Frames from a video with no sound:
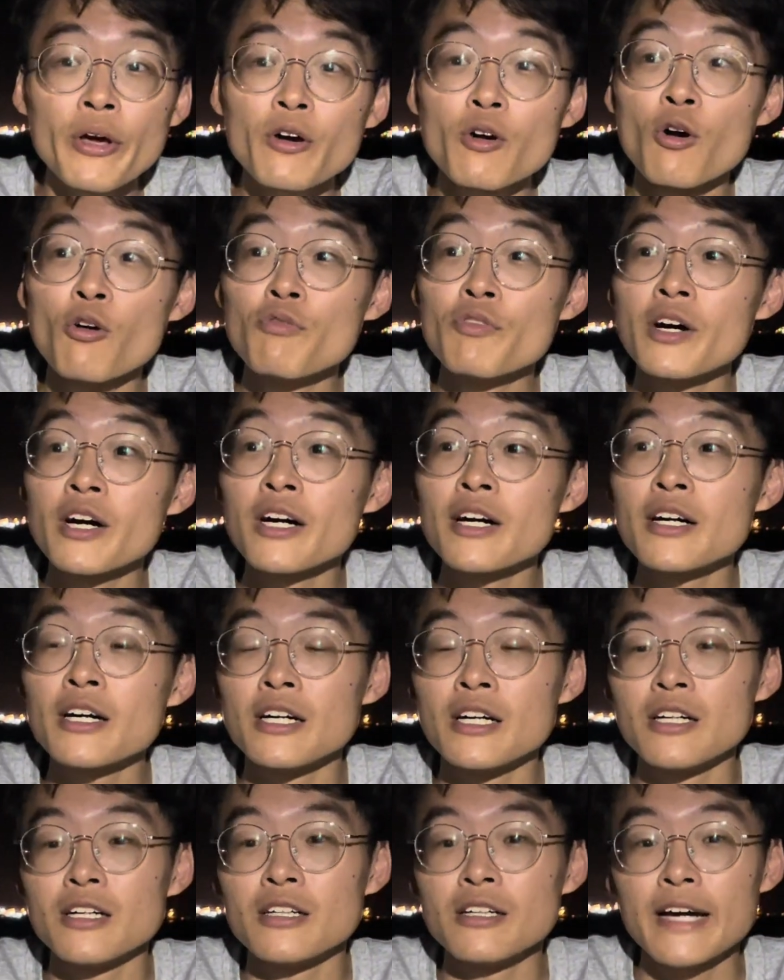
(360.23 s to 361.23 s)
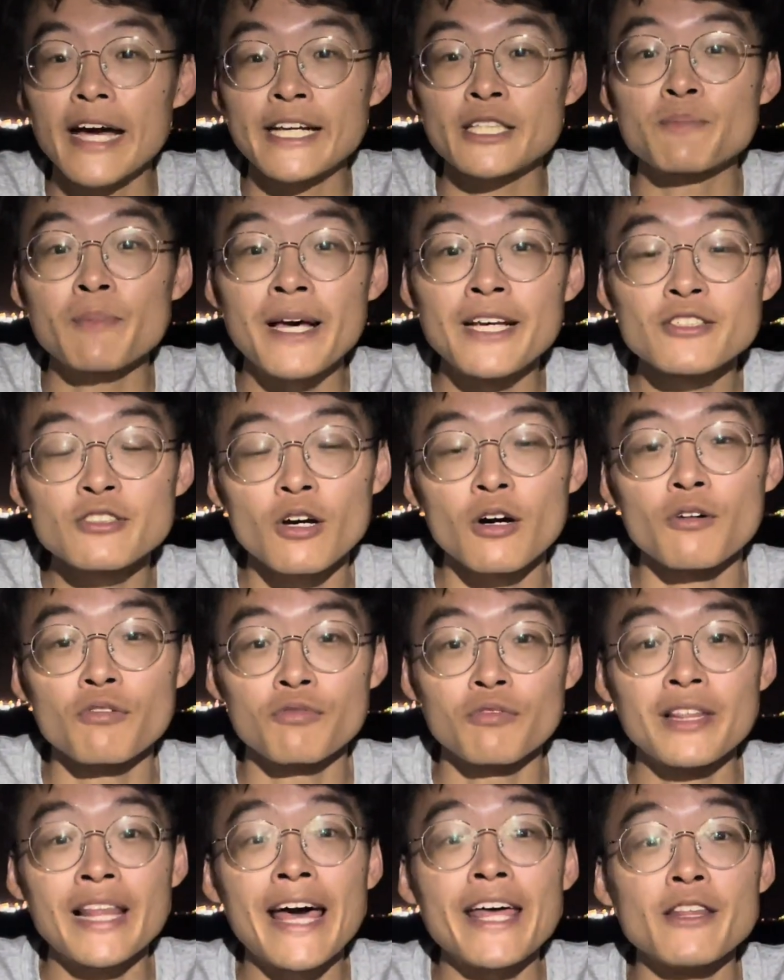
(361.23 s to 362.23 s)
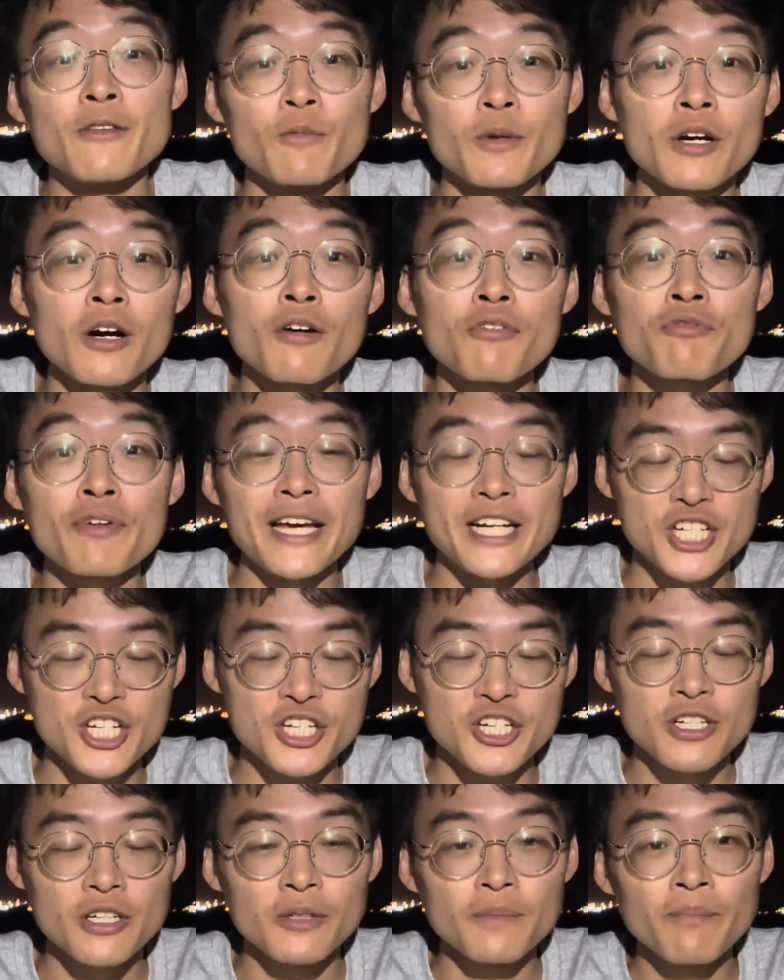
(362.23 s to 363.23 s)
over expanse of land, we call fetch.